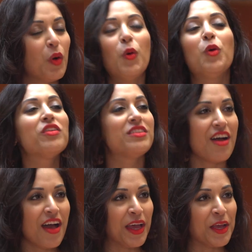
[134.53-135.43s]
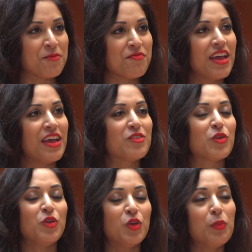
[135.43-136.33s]
All the time. So
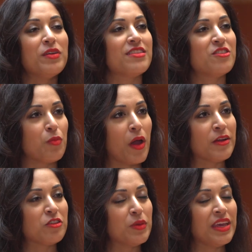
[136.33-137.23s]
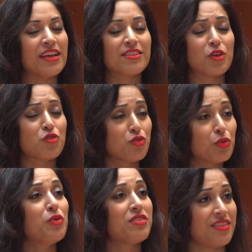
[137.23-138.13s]
Joep is inspiring to me as a
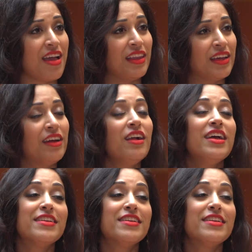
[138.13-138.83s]
truth teller.